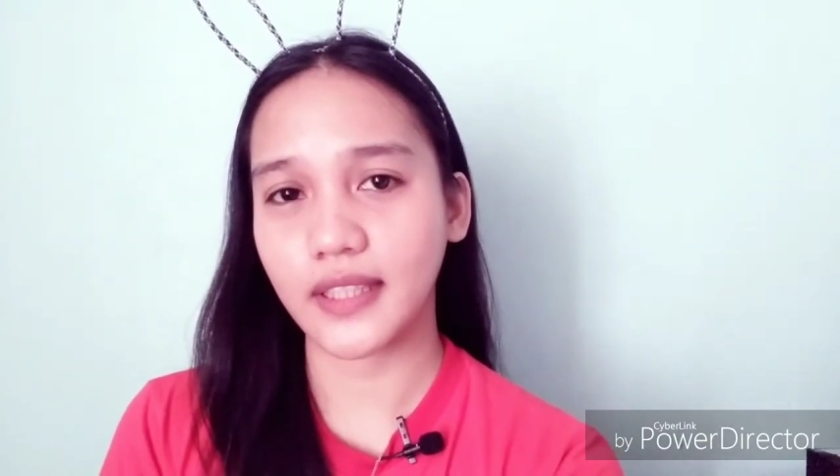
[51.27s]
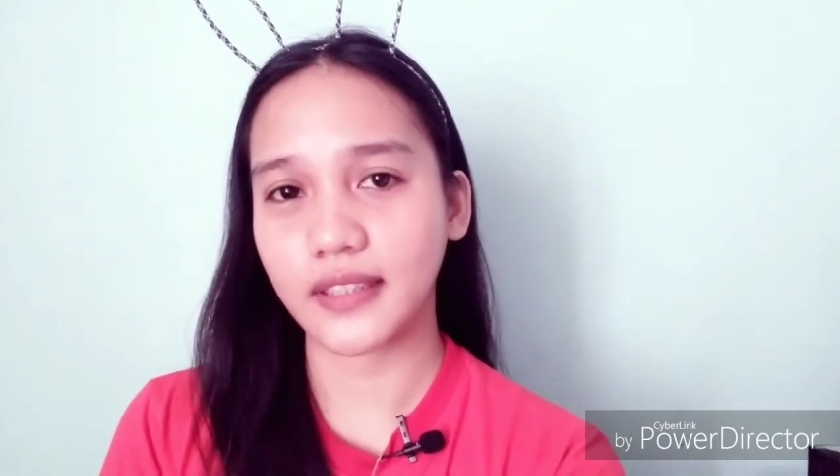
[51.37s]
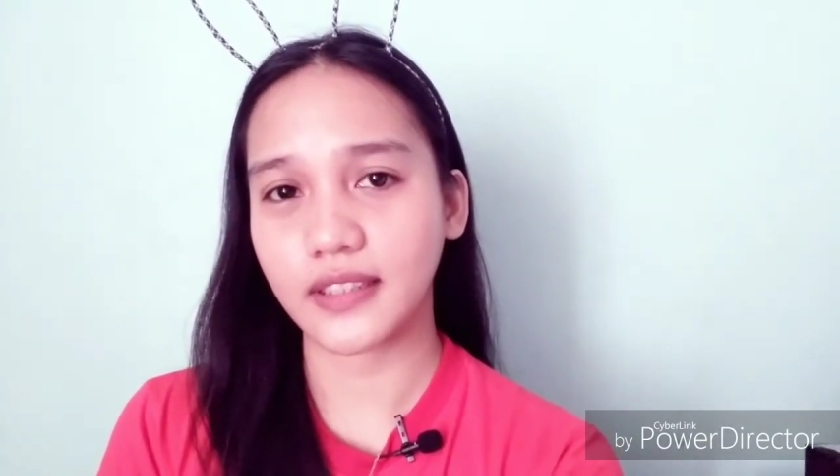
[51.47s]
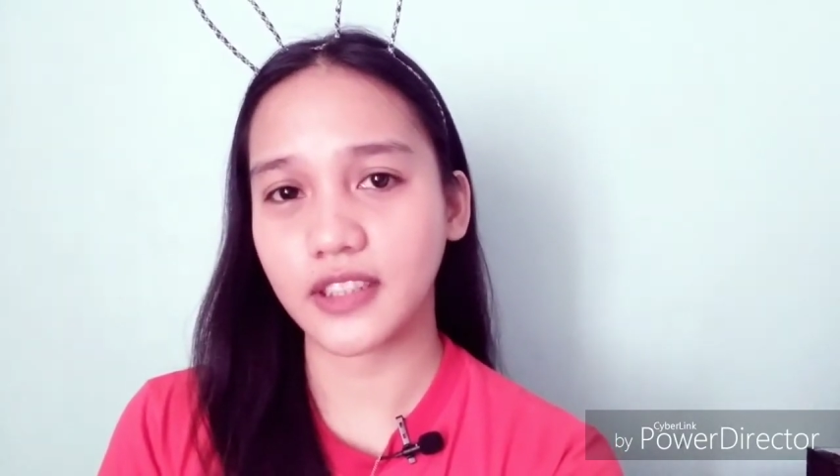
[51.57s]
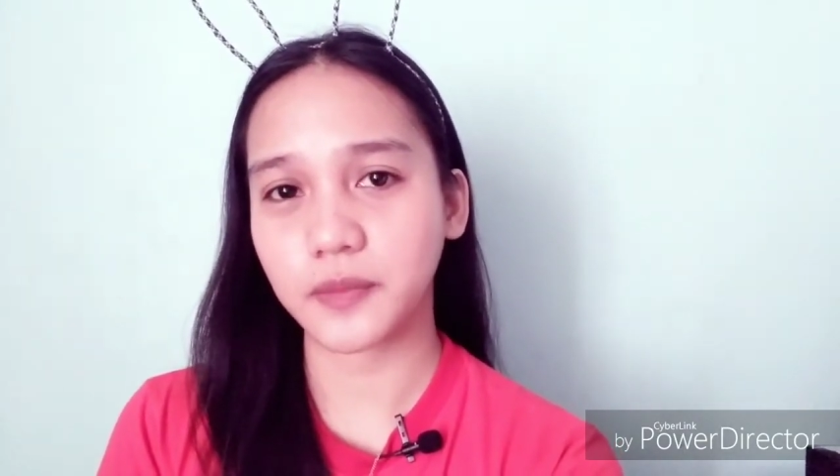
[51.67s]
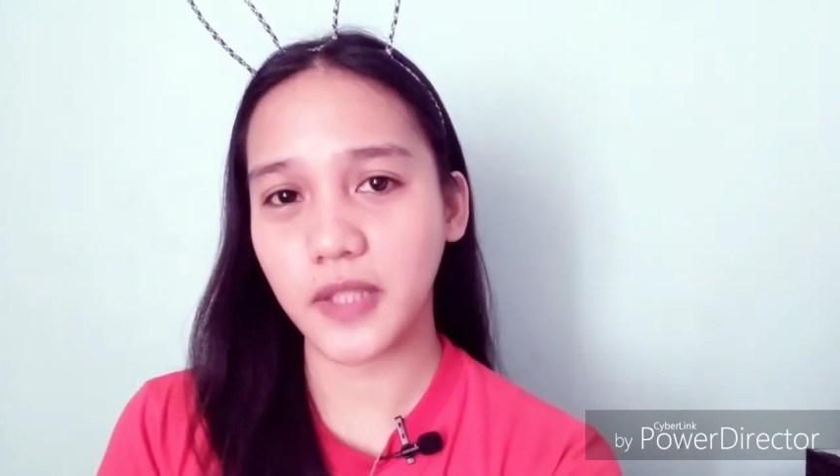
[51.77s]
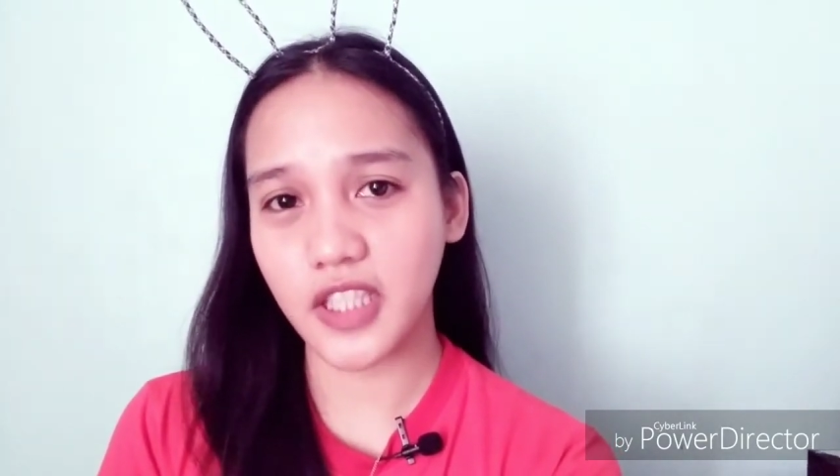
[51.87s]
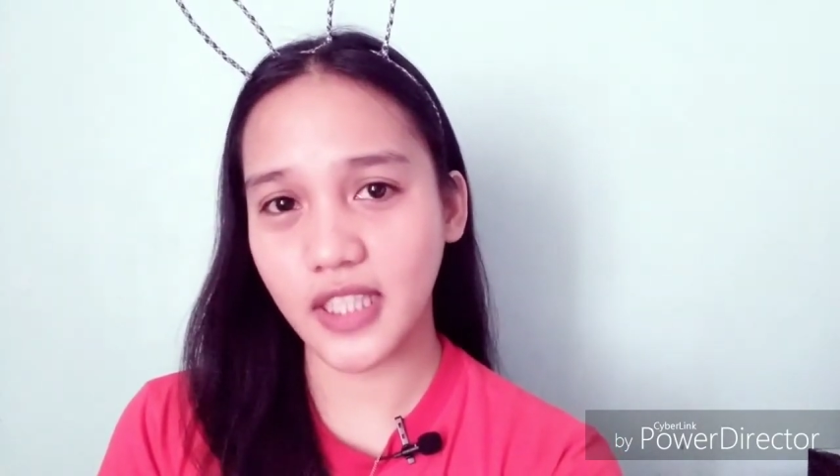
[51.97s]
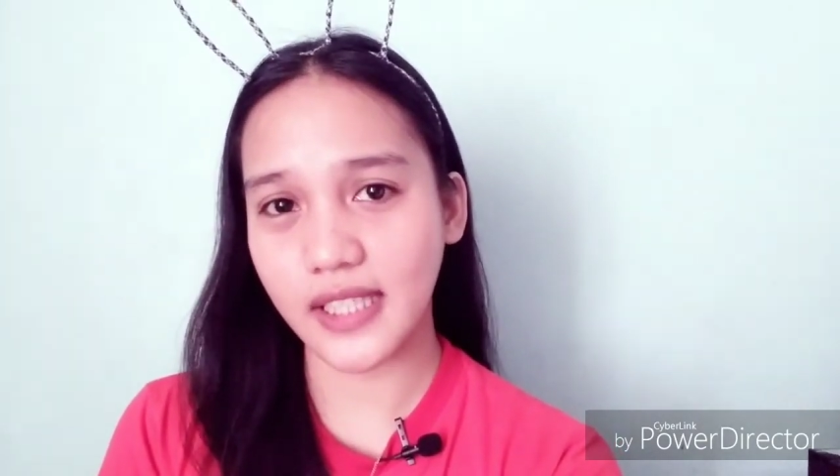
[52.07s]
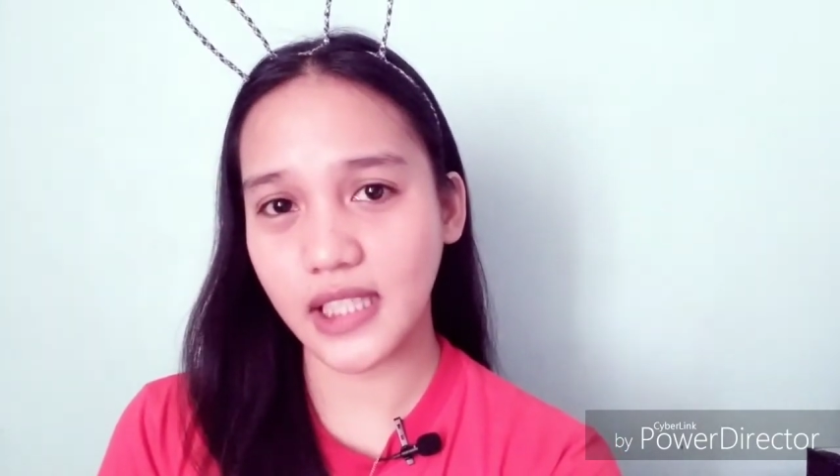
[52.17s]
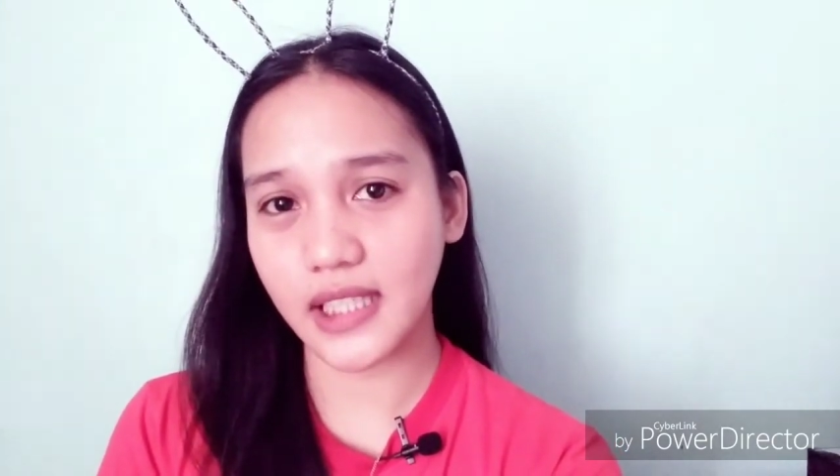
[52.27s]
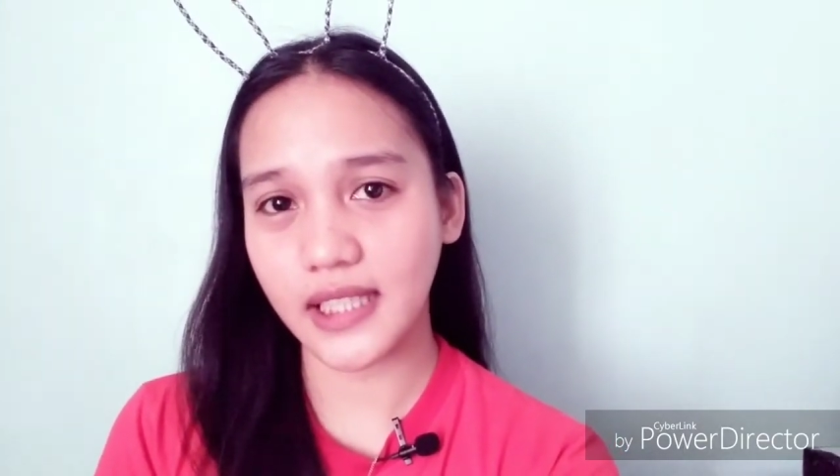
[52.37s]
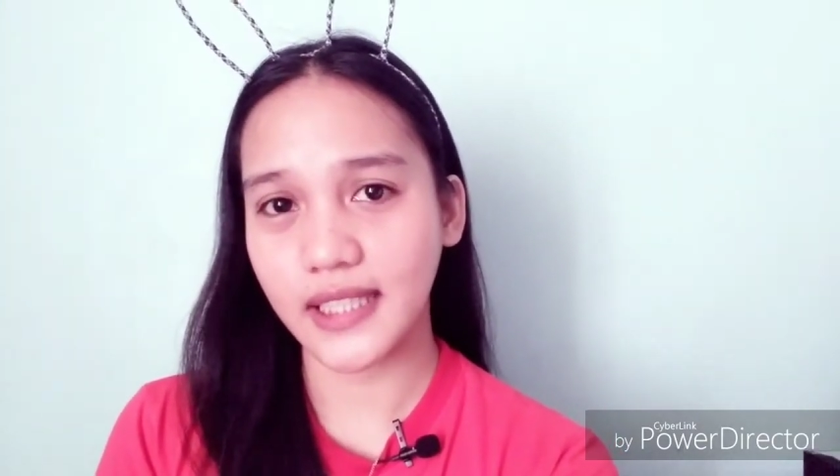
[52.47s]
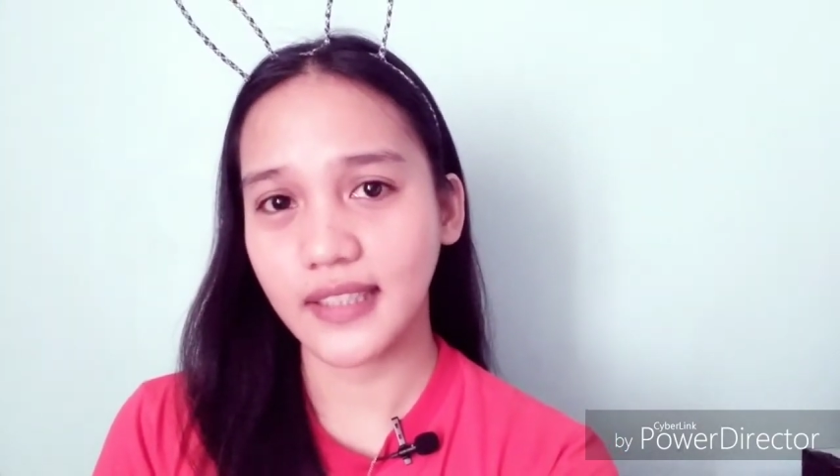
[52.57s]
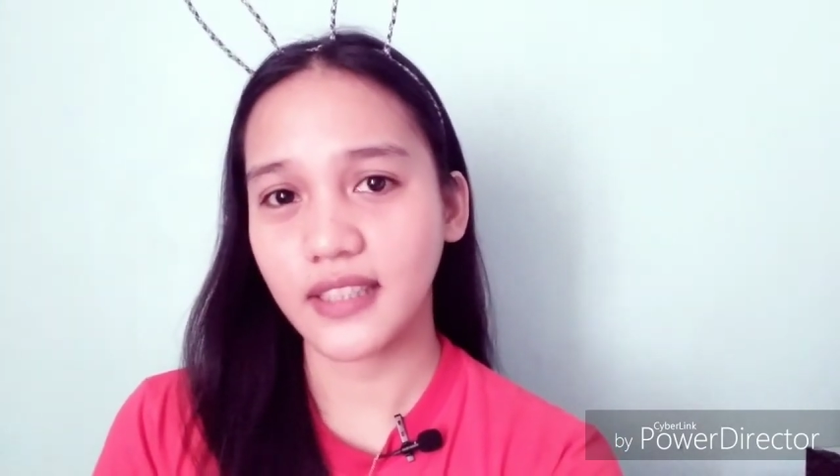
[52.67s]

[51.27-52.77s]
and especially